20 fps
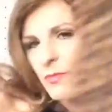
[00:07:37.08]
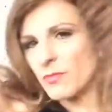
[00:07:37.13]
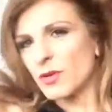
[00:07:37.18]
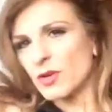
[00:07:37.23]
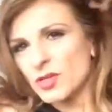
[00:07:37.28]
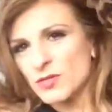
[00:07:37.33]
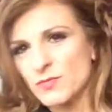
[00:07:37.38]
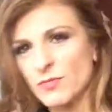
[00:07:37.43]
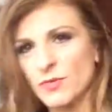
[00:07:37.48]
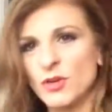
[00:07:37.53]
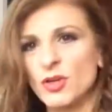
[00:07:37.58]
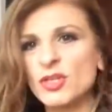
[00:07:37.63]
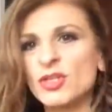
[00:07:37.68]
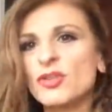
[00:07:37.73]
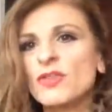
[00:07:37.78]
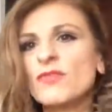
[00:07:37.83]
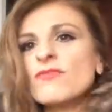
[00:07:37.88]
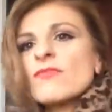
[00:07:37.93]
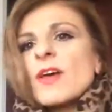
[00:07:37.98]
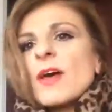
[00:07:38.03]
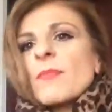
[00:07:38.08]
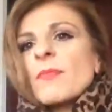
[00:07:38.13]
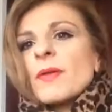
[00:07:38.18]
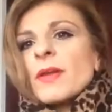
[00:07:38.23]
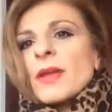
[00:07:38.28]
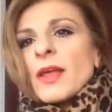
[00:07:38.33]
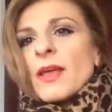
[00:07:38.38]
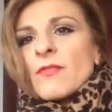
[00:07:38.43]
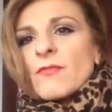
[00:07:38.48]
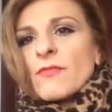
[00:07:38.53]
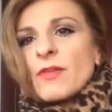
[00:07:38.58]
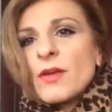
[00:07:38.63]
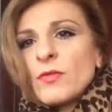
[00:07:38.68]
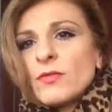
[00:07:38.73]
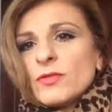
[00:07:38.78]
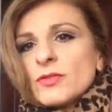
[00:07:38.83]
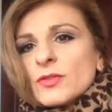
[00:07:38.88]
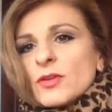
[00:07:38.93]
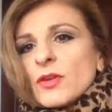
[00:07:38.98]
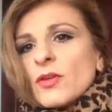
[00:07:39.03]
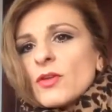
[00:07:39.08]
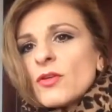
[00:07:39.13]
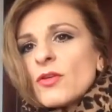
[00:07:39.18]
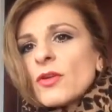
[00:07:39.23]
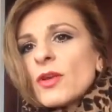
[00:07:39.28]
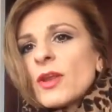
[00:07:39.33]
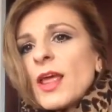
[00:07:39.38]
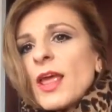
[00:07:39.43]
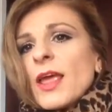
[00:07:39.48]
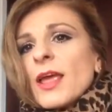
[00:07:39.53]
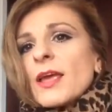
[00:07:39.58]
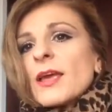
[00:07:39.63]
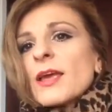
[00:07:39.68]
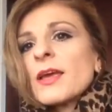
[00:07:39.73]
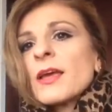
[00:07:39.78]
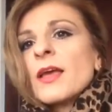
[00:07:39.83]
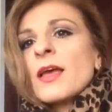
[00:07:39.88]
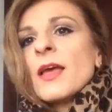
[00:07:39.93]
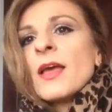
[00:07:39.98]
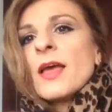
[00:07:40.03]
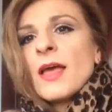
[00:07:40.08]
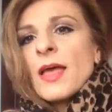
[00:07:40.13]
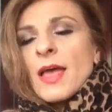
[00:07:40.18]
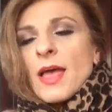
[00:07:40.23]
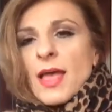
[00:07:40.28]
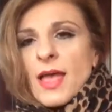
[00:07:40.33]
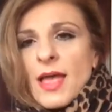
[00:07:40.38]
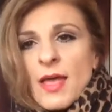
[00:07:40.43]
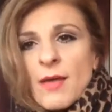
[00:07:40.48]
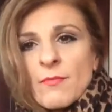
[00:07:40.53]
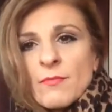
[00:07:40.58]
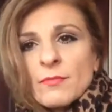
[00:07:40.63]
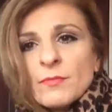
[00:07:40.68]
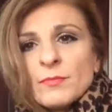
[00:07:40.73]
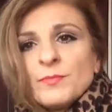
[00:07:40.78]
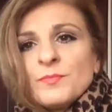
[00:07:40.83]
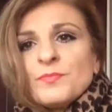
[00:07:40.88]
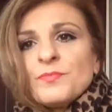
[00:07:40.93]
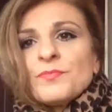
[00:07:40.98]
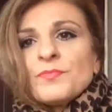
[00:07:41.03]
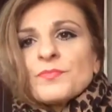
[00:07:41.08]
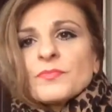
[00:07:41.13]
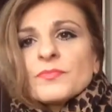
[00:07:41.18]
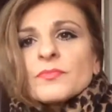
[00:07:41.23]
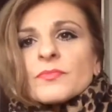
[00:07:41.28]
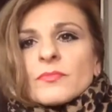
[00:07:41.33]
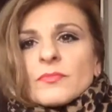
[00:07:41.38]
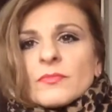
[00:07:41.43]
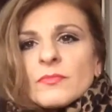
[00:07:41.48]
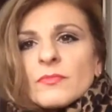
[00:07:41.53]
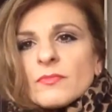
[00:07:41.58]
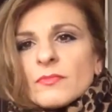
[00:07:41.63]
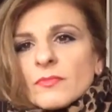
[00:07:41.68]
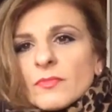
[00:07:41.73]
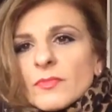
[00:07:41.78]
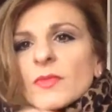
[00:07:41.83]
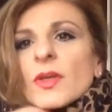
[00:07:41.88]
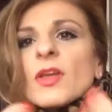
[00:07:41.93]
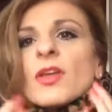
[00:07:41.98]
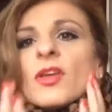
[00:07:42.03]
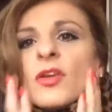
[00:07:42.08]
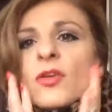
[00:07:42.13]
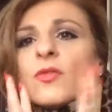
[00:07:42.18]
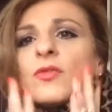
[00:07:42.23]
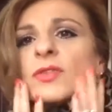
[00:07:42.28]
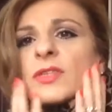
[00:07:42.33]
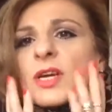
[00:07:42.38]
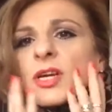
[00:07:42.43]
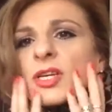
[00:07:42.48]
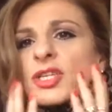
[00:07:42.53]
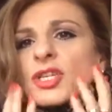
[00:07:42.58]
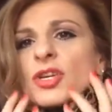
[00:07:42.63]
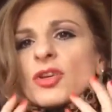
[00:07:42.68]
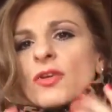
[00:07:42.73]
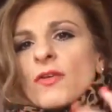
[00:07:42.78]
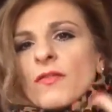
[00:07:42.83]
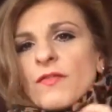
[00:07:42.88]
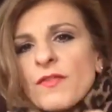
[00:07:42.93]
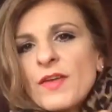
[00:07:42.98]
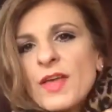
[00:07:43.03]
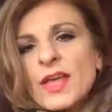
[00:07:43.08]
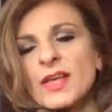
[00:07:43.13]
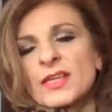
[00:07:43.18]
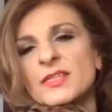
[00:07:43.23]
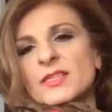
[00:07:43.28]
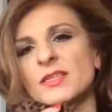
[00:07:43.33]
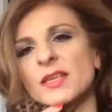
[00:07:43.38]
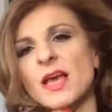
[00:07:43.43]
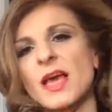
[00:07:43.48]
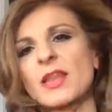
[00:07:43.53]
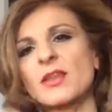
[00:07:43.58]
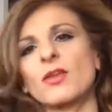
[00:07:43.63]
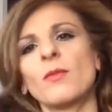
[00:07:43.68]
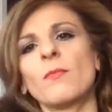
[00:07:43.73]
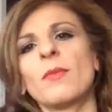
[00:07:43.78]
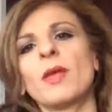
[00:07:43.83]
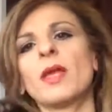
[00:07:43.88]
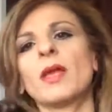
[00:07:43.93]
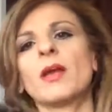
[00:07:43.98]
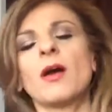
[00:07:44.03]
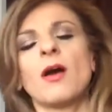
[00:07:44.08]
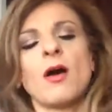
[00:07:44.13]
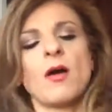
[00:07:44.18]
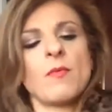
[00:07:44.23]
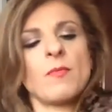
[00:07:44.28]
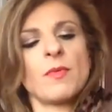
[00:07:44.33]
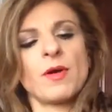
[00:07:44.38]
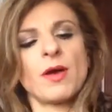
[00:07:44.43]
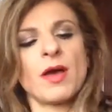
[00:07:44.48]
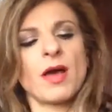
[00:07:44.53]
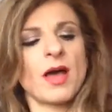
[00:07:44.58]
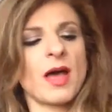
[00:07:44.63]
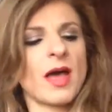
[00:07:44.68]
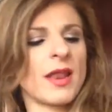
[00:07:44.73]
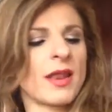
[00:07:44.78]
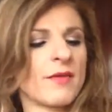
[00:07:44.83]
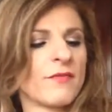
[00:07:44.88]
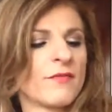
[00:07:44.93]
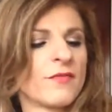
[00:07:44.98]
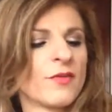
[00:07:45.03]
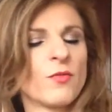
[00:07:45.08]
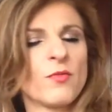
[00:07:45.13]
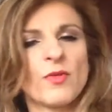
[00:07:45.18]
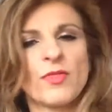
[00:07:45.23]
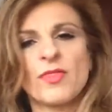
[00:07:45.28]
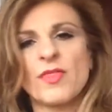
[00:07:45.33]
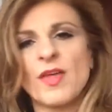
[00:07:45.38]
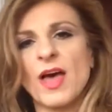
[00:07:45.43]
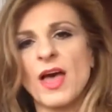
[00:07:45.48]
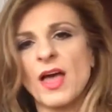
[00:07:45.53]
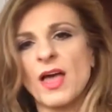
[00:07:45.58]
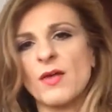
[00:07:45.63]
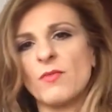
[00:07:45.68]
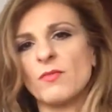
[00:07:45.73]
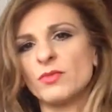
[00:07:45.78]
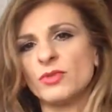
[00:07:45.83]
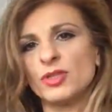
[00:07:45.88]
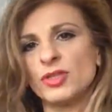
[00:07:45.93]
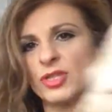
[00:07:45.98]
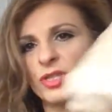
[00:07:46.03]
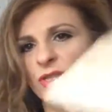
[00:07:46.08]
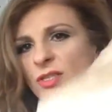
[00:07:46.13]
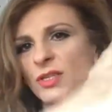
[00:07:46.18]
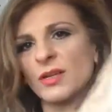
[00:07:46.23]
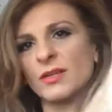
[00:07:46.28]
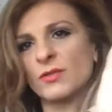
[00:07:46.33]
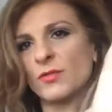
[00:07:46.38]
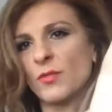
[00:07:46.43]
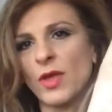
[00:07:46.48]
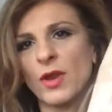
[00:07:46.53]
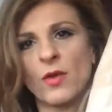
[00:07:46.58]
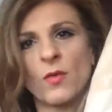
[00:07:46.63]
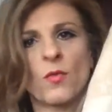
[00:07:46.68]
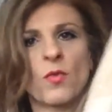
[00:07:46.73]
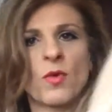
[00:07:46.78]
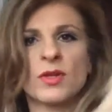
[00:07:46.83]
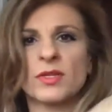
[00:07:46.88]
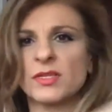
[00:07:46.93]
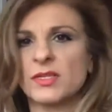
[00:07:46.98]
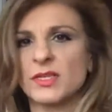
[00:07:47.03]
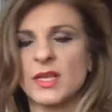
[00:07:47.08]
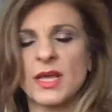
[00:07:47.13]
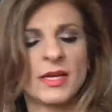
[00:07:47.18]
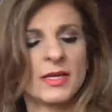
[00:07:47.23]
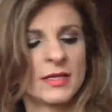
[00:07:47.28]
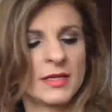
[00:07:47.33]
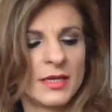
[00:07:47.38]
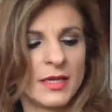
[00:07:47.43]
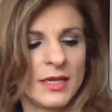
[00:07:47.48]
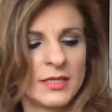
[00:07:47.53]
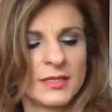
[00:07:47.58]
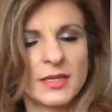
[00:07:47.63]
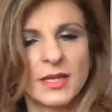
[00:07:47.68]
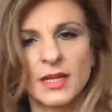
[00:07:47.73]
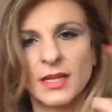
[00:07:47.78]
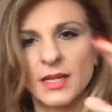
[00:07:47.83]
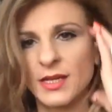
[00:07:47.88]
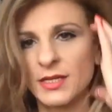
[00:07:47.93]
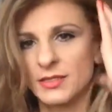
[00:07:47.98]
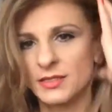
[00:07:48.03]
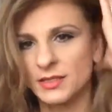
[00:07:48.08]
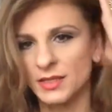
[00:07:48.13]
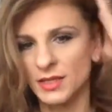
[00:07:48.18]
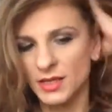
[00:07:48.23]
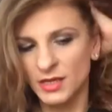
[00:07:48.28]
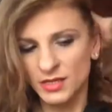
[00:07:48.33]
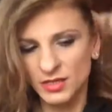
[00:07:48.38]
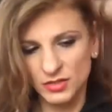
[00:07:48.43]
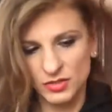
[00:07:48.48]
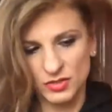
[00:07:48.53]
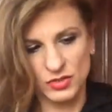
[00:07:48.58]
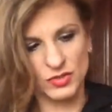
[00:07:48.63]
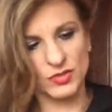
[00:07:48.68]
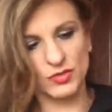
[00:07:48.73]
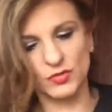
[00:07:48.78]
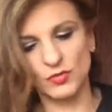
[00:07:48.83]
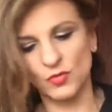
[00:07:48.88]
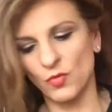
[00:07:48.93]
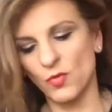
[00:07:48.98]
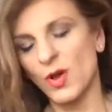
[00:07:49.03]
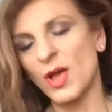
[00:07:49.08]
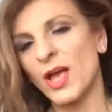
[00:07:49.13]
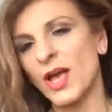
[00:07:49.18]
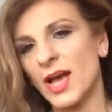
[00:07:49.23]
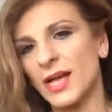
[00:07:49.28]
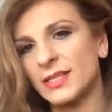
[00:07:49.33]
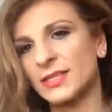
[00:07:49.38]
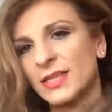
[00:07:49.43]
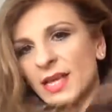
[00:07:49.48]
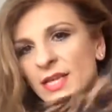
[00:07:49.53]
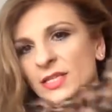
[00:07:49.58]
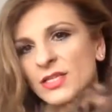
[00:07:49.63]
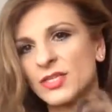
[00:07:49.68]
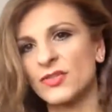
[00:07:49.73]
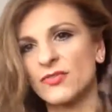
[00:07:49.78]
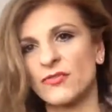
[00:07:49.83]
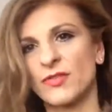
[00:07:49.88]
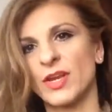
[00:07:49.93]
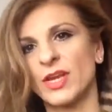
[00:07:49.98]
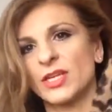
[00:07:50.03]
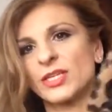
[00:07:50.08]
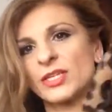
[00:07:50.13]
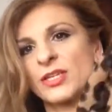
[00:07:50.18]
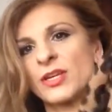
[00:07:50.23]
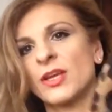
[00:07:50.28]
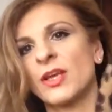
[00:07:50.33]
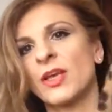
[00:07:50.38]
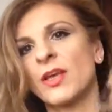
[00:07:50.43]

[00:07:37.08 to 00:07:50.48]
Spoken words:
because you're wrapping it round your neck, you know, touching your face and your makeup. And I feel with that, I'd wear it once and it'd need cleaned. So I tend to reach